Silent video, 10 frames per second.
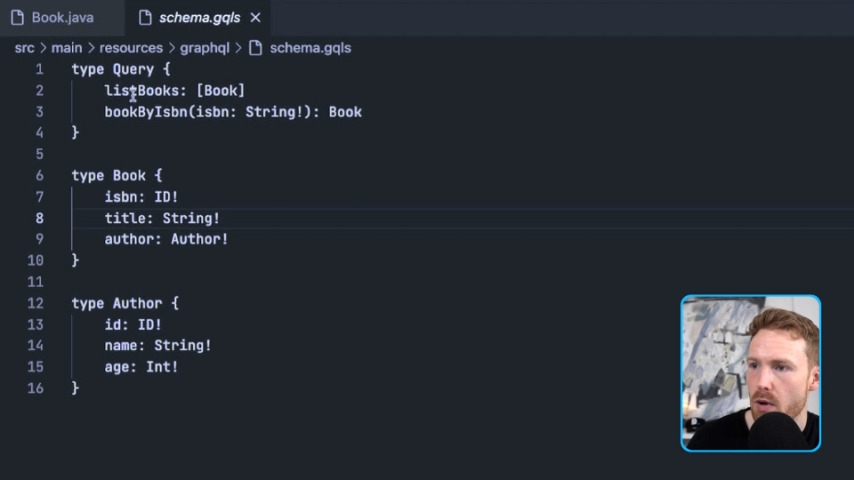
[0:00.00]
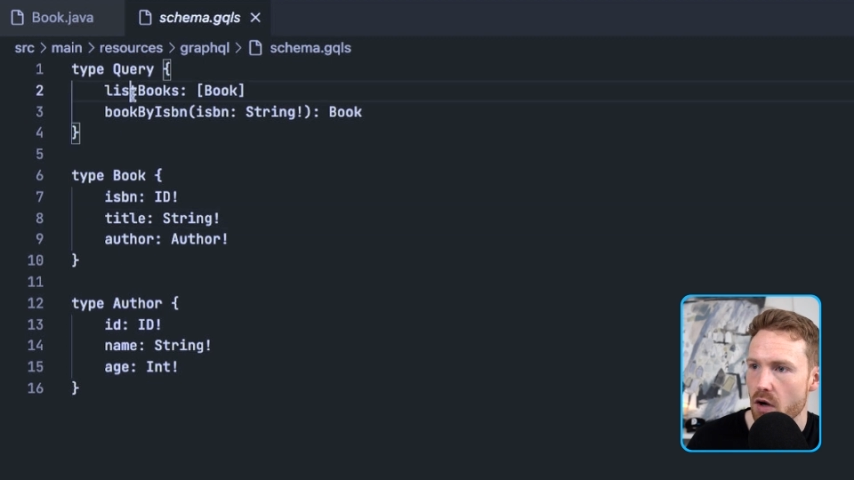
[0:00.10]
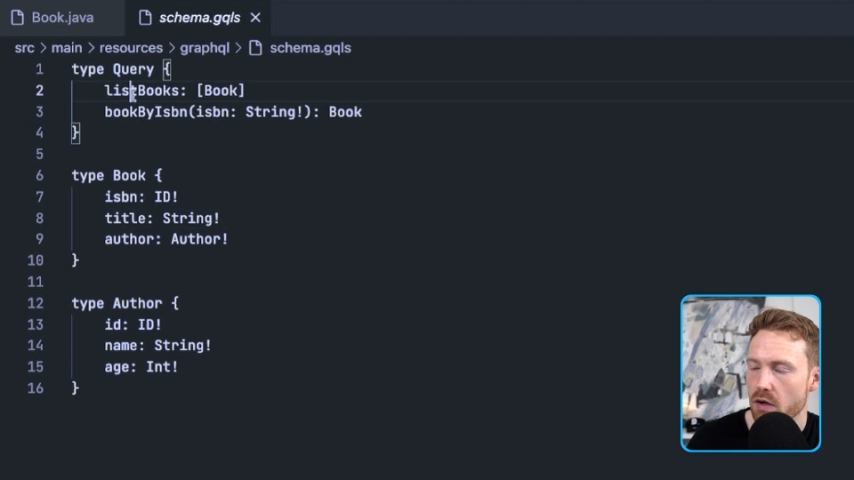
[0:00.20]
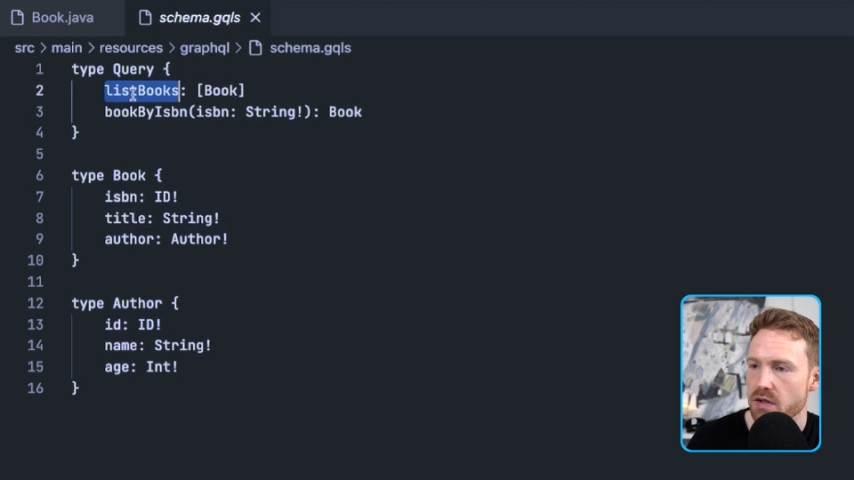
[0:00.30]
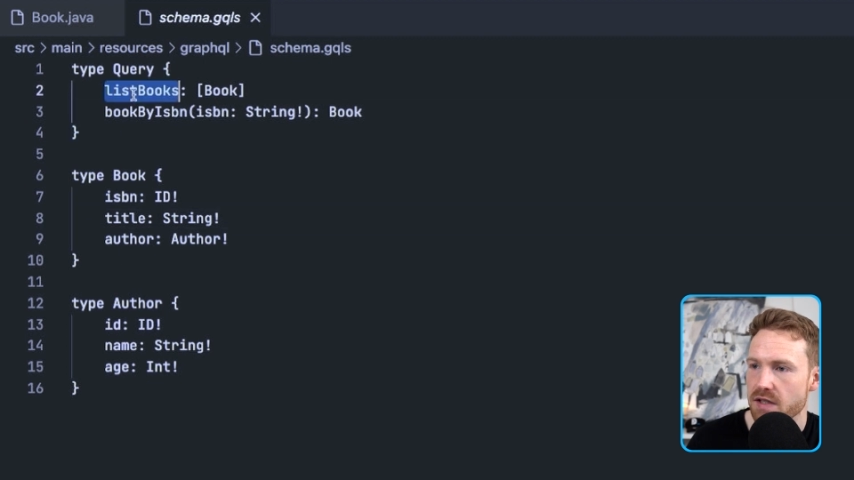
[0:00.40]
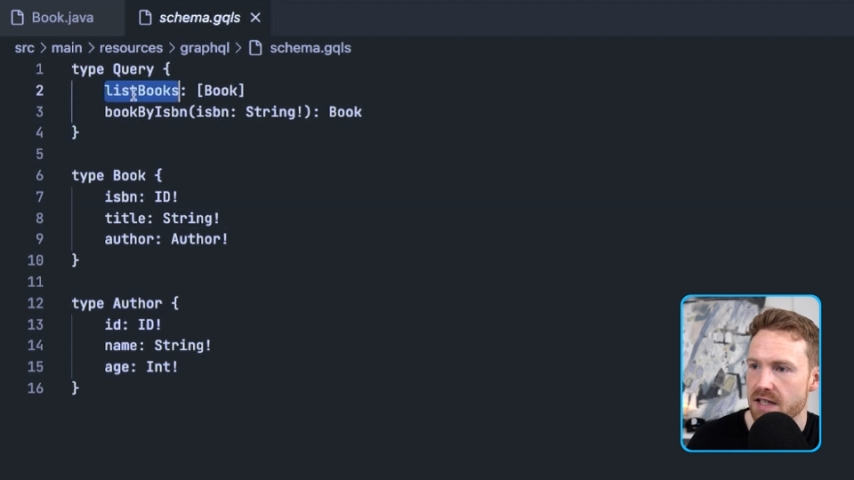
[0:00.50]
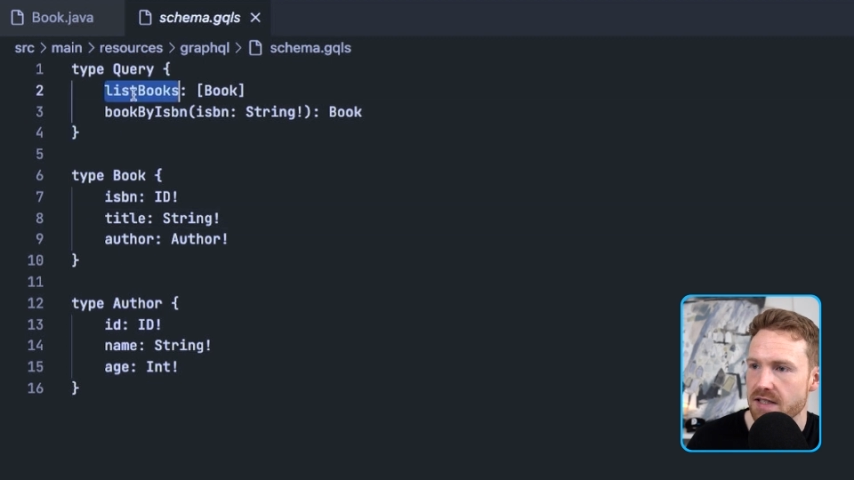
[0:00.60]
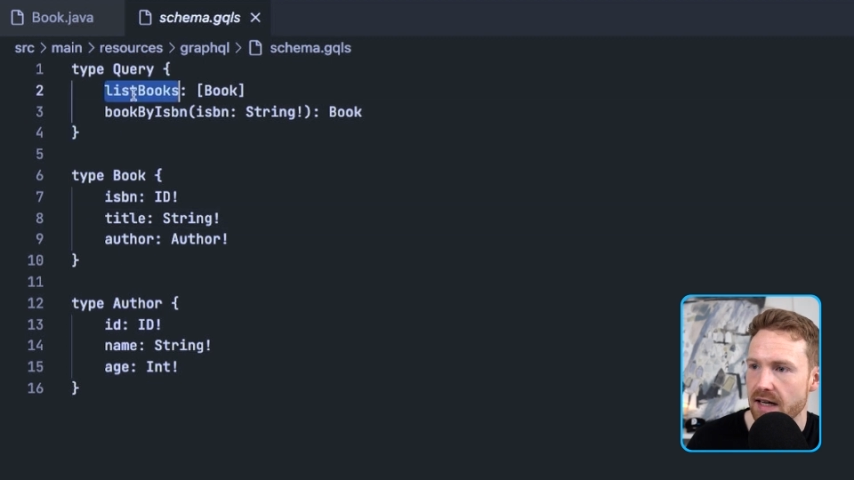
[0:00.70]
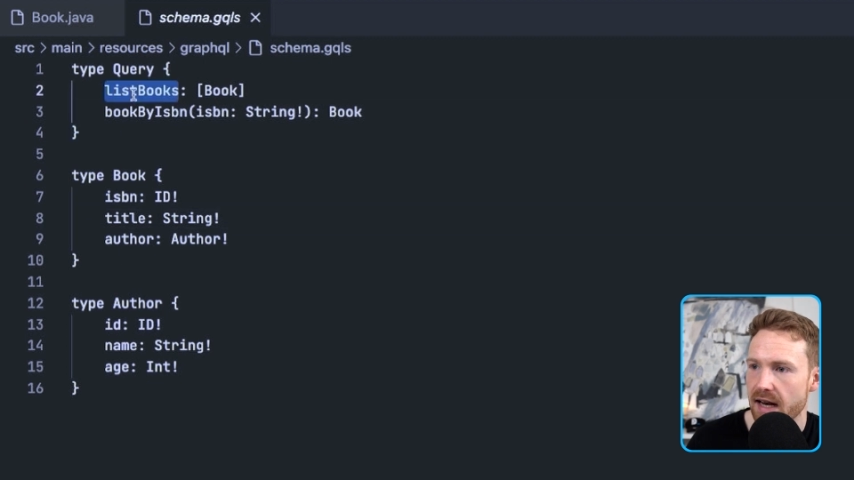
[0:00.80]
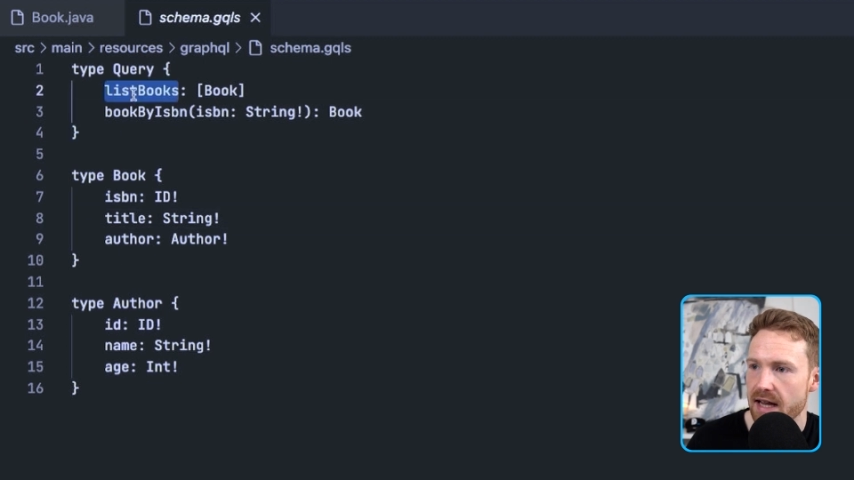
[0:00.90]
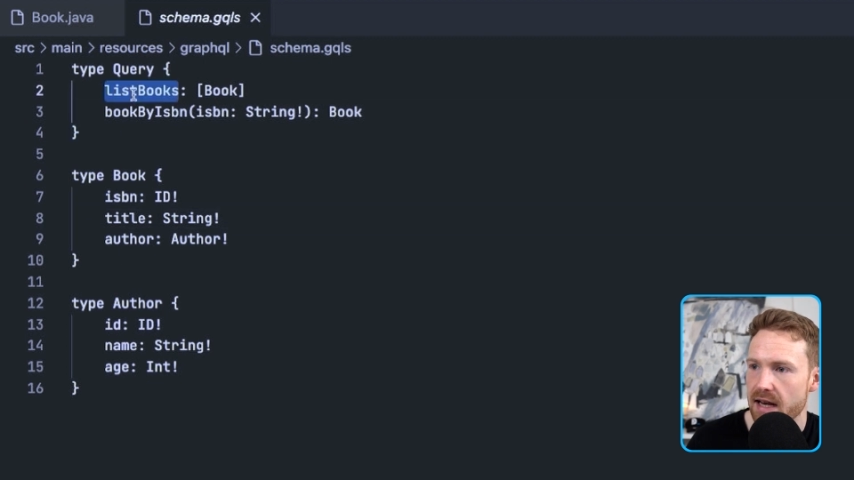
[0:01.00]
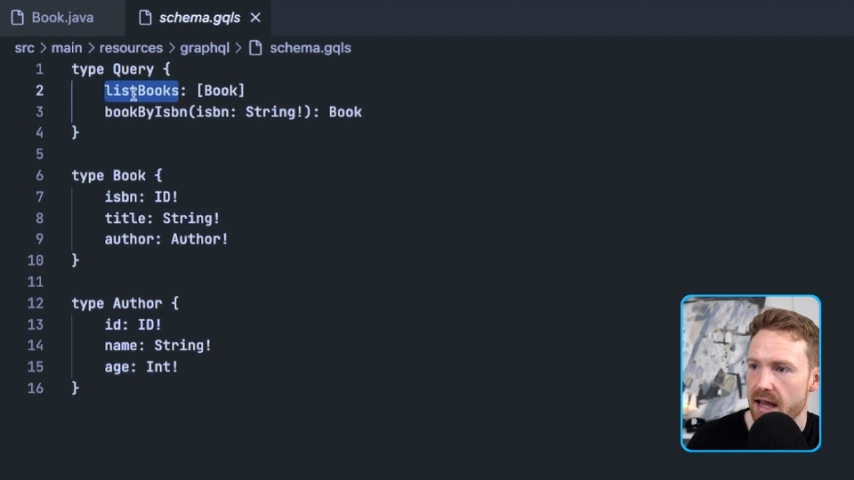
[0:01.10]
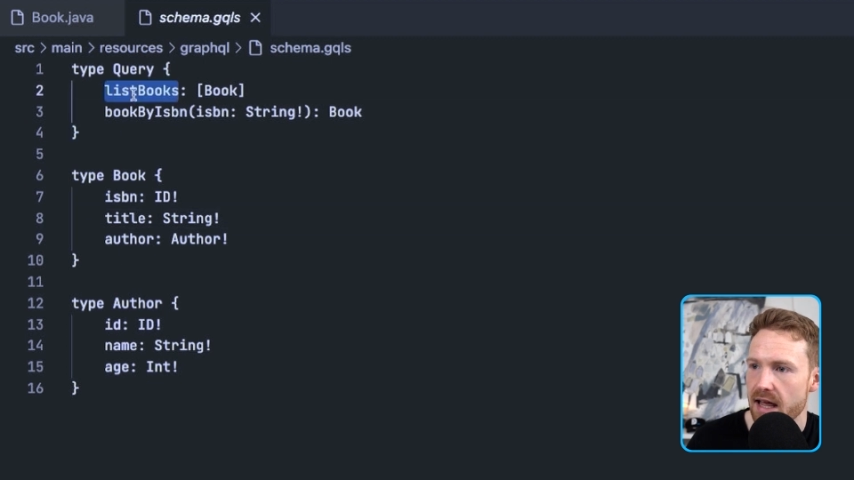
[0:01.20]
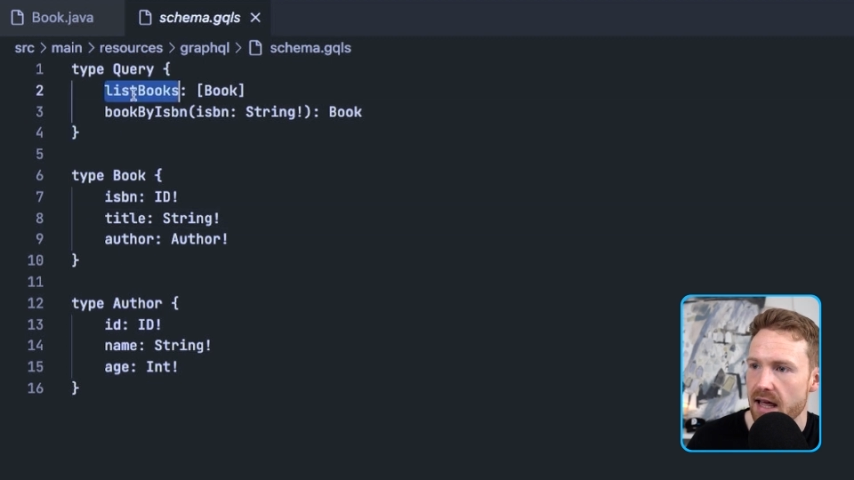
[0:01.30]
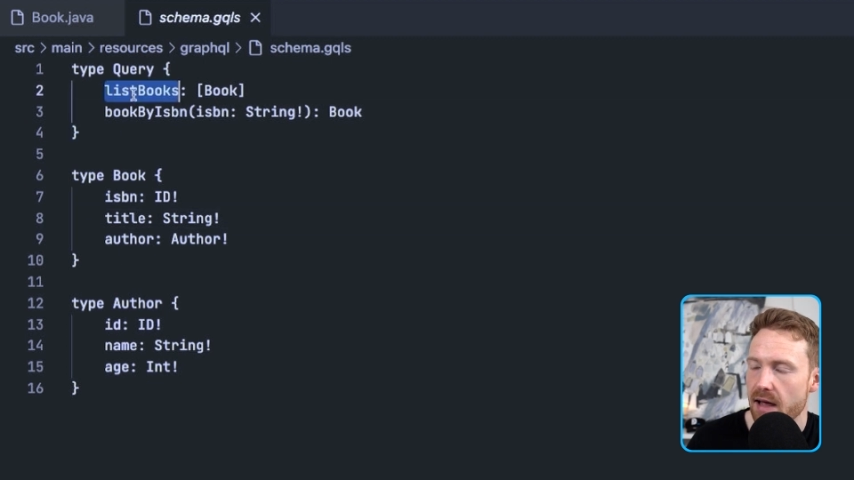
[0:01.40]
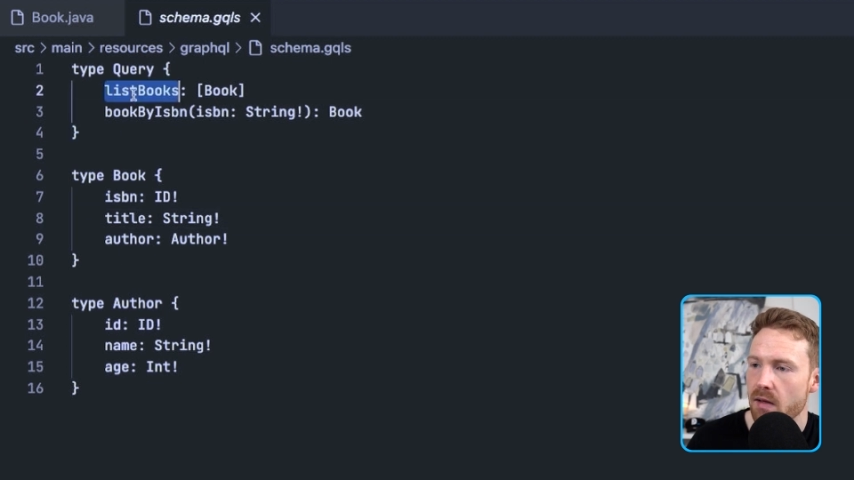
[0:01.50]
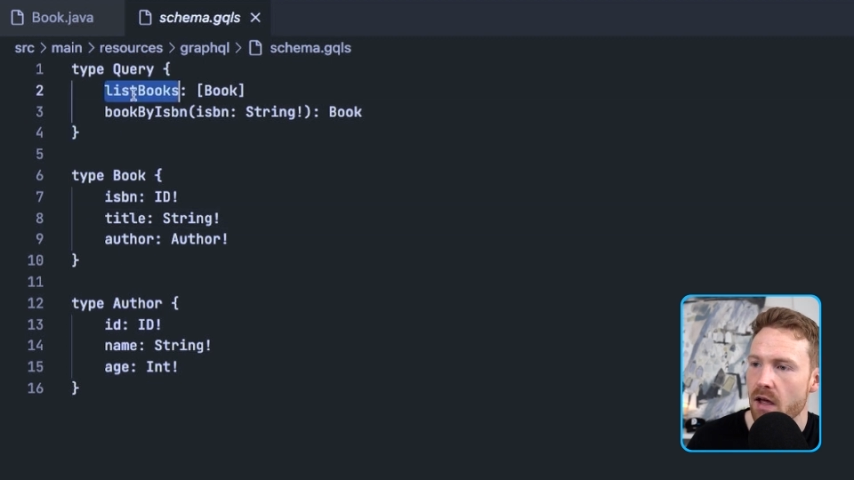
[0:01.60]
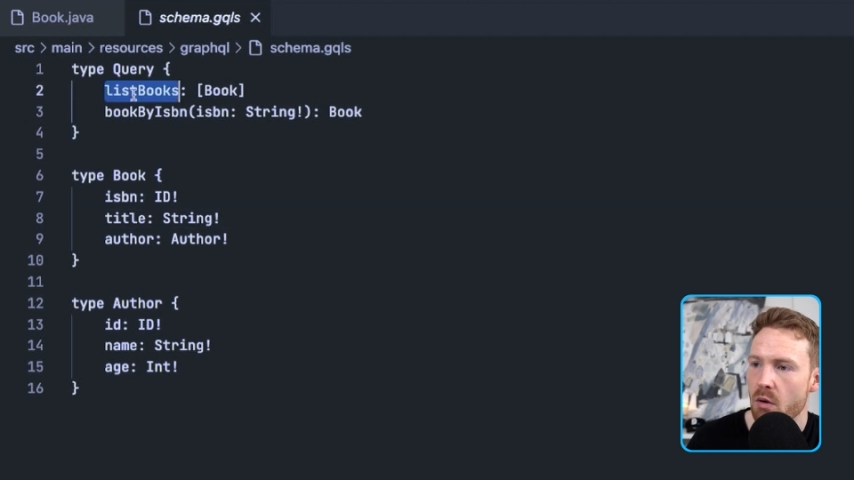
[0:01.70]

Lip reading: books is declared in here.